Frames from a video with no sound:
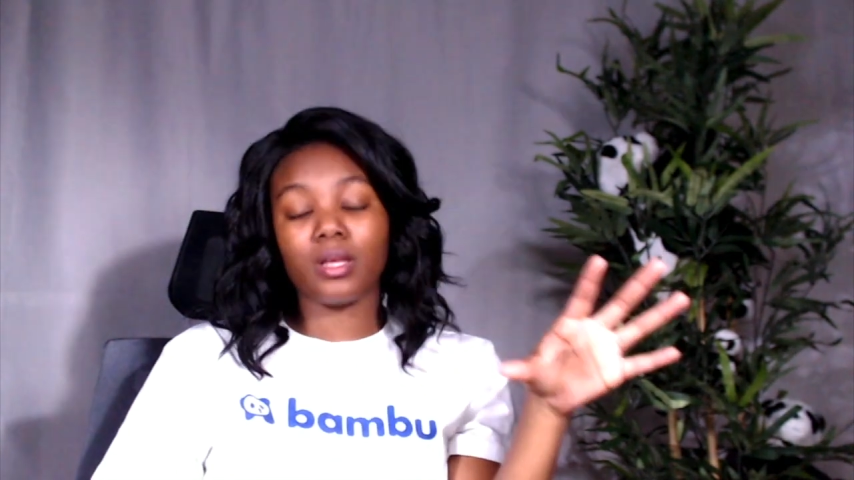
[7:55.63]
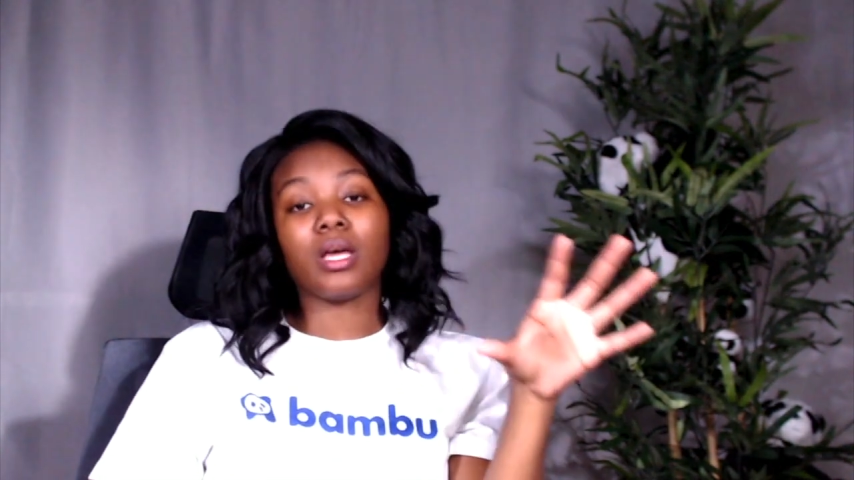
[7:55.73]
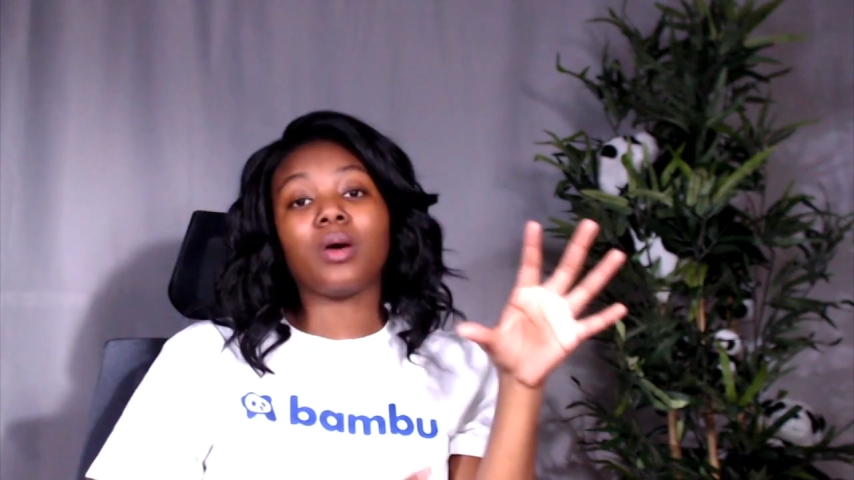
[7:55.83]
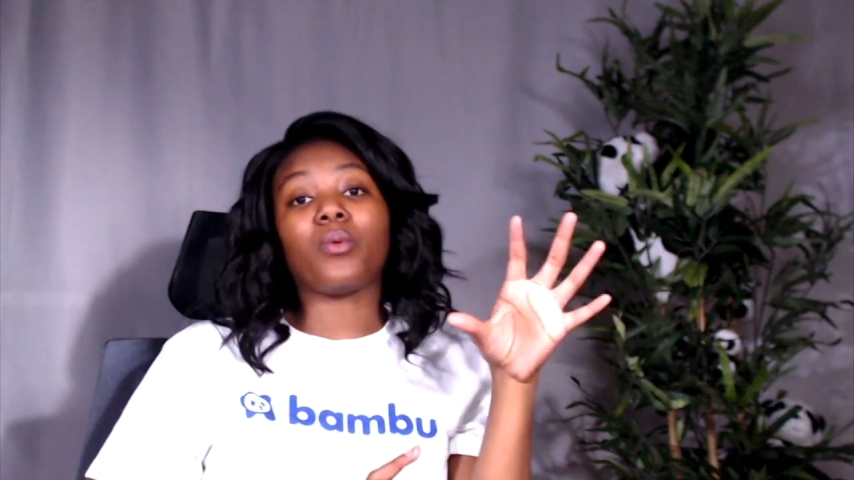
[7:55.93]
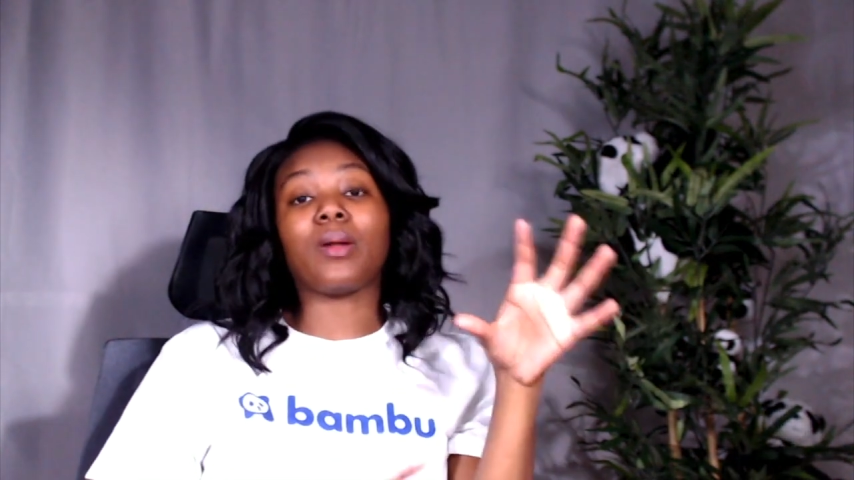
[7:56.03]

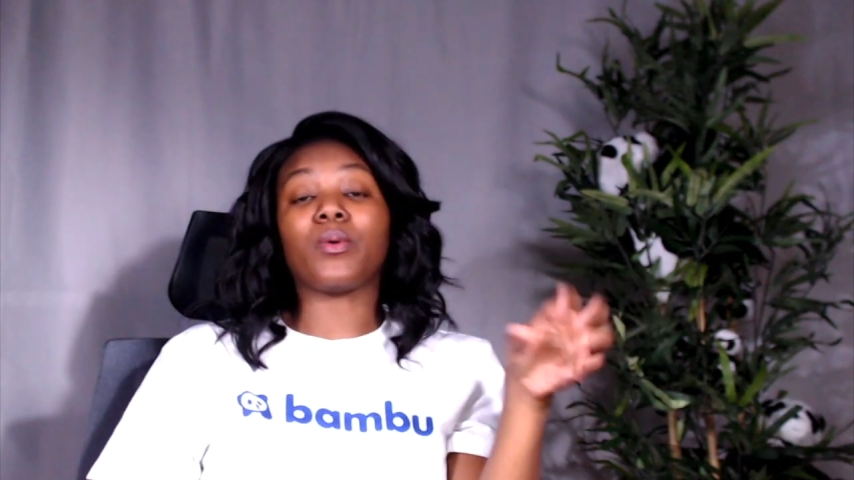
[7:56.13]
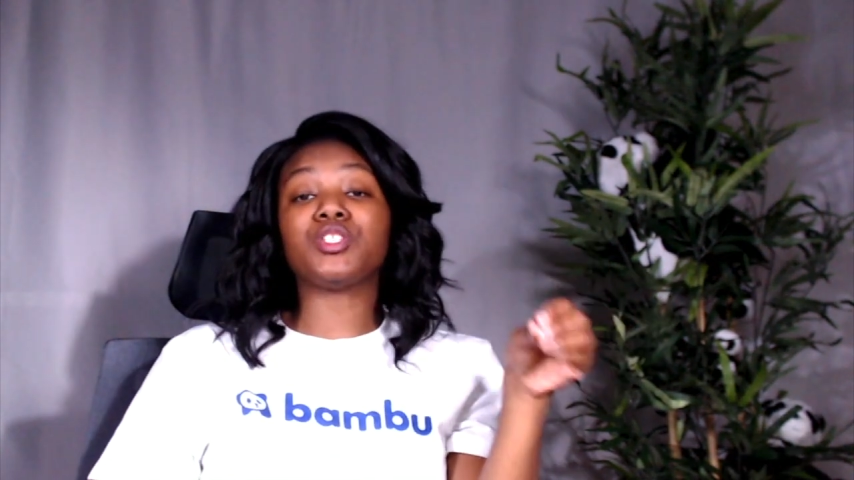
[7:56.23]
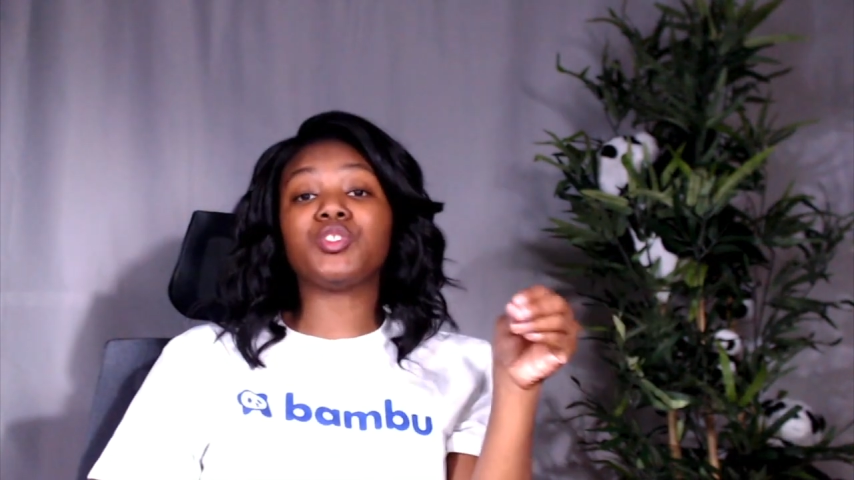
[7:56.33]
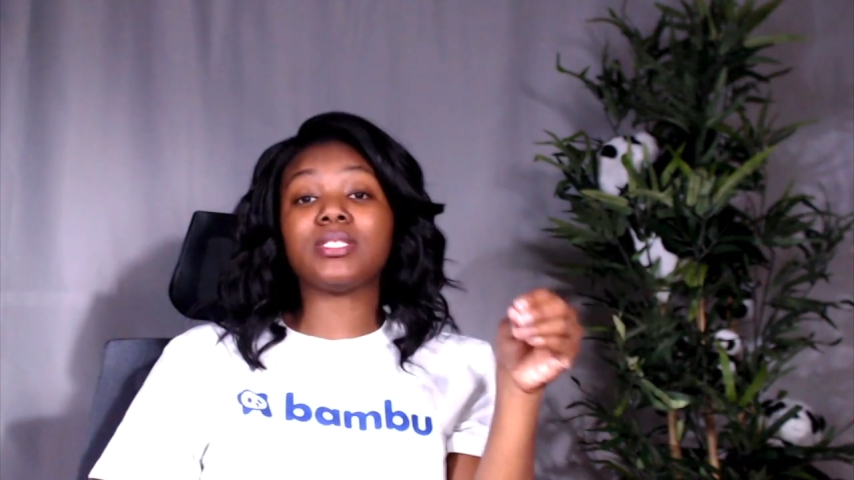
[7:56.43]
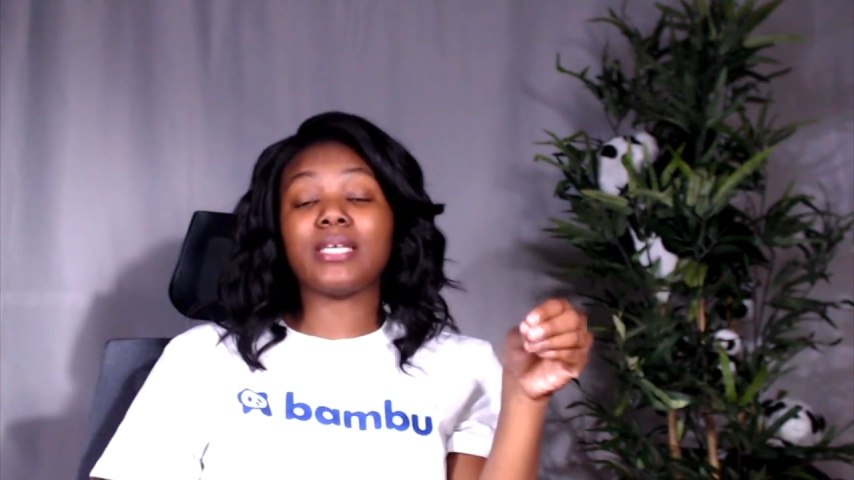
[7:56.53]
What I want you
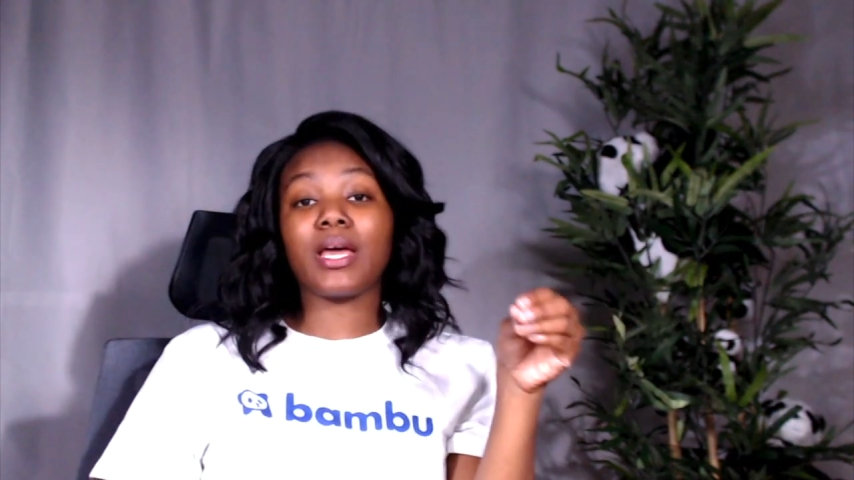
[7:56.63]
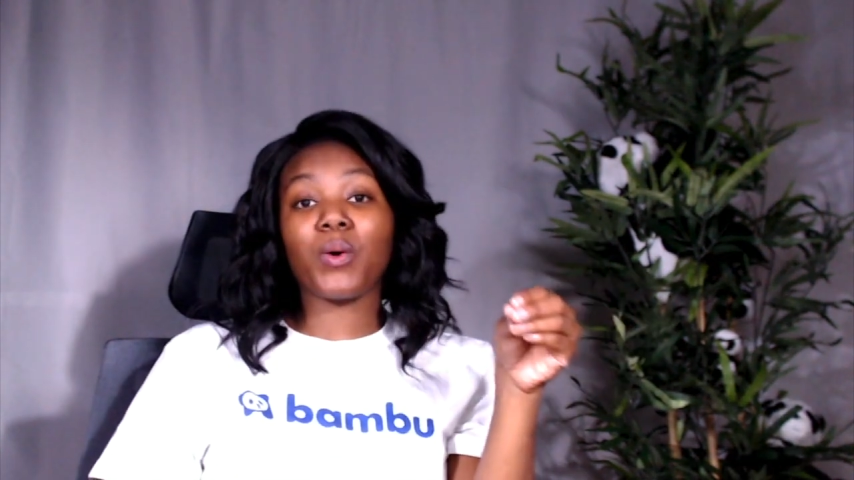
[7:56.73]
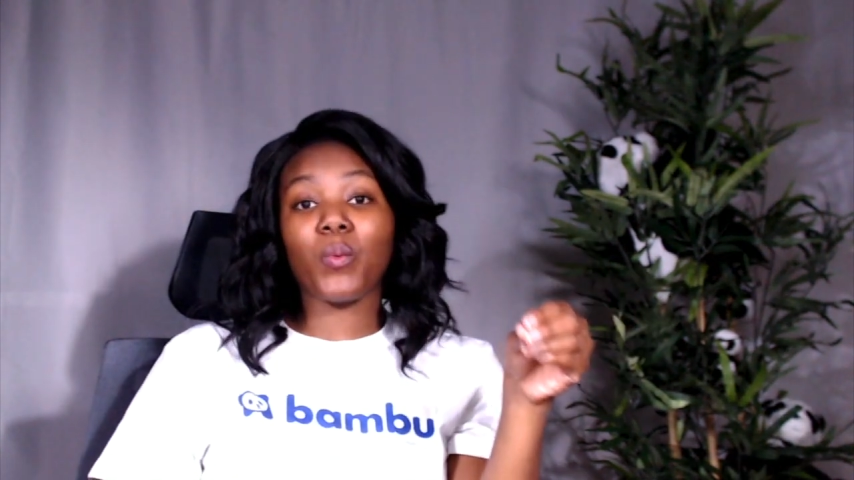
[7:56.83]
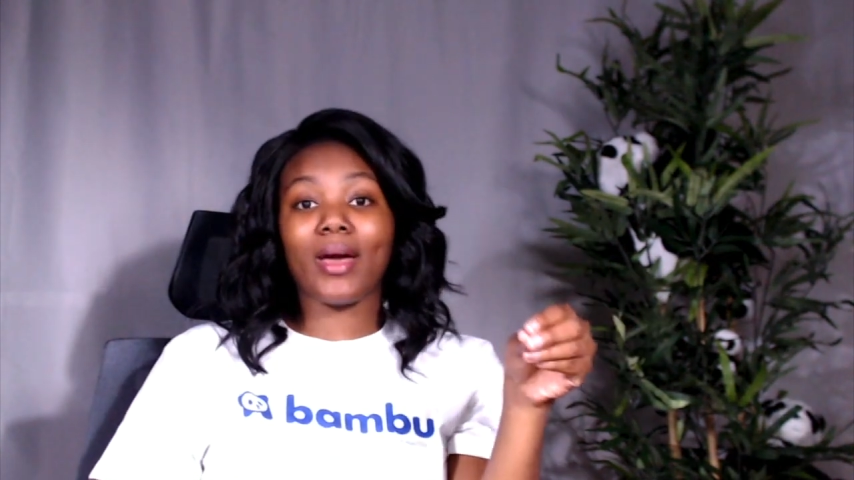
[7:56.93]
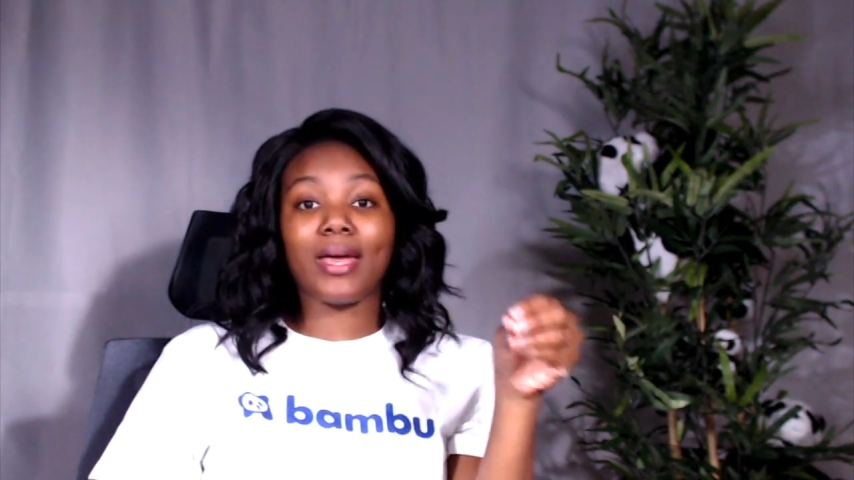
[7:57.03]
to take
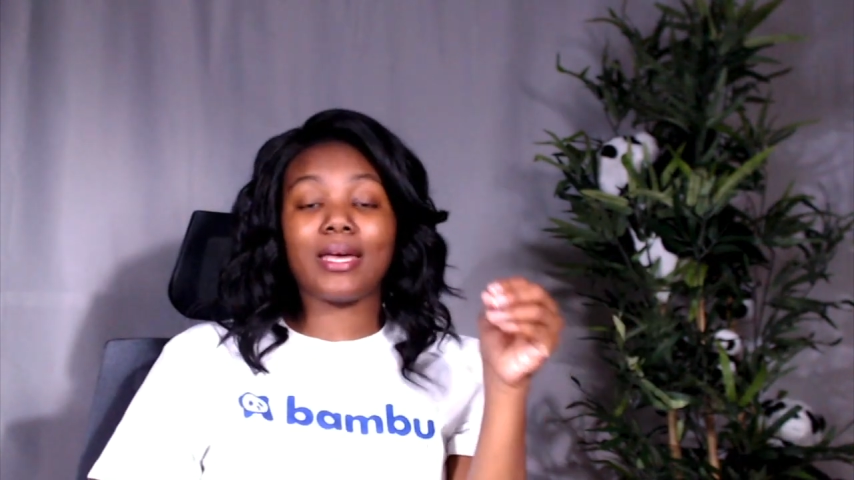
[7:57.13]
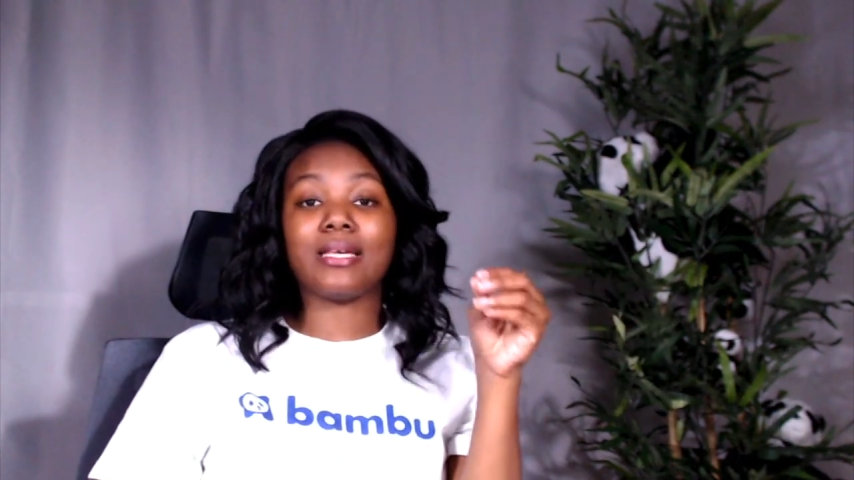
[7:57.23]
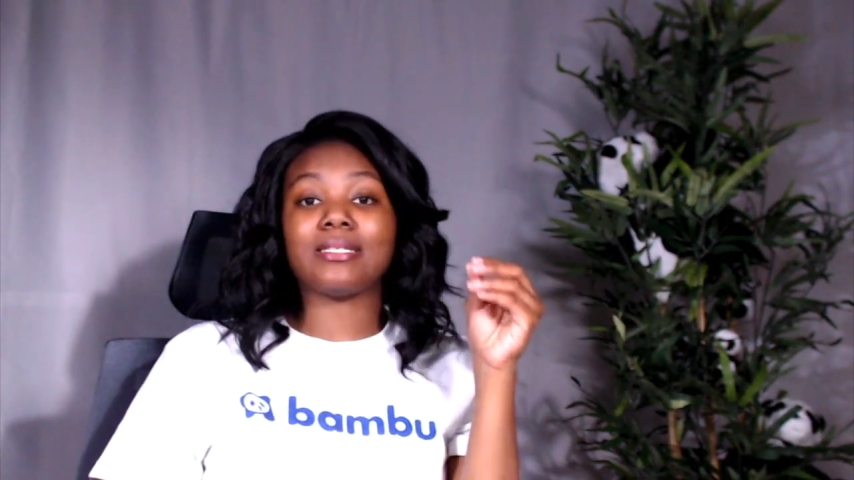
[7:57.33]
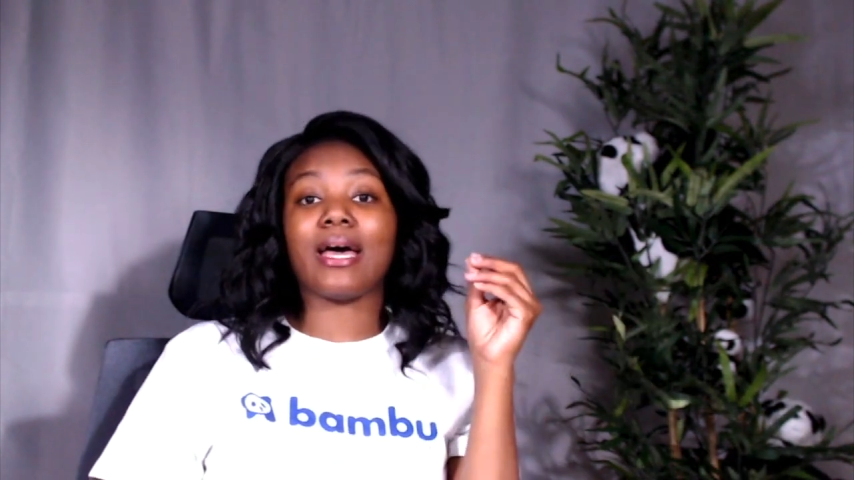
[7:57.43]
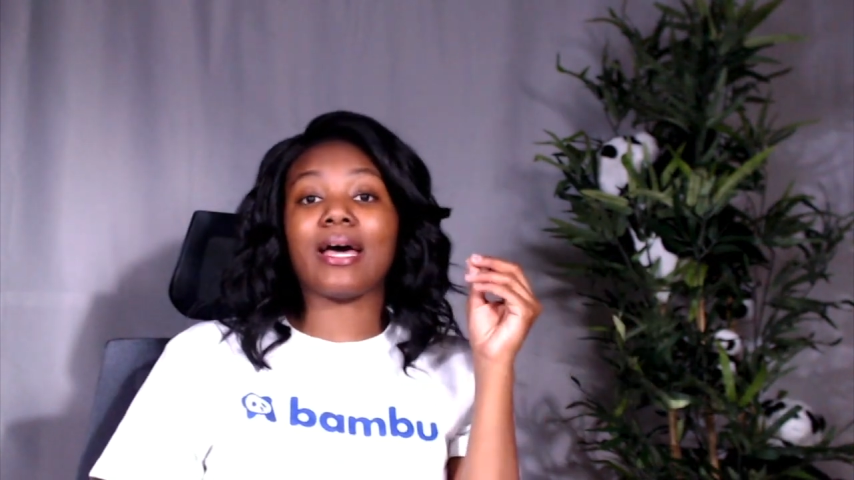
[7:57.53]
away is
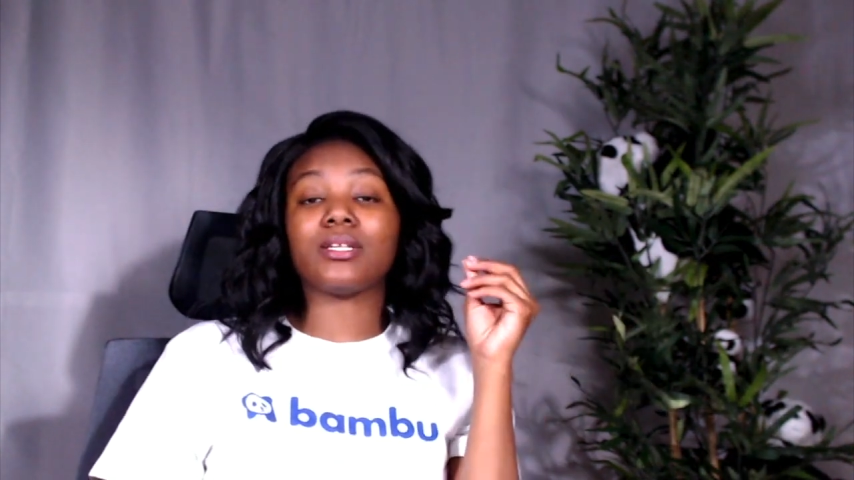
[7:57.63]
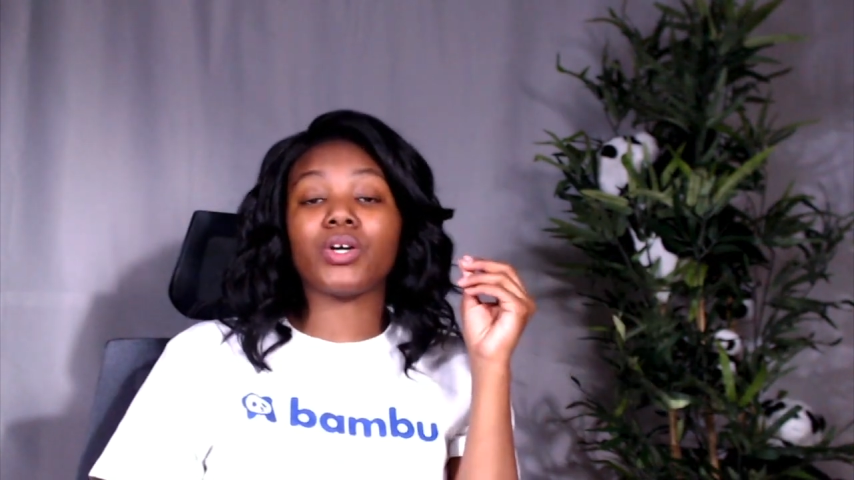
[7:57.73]
that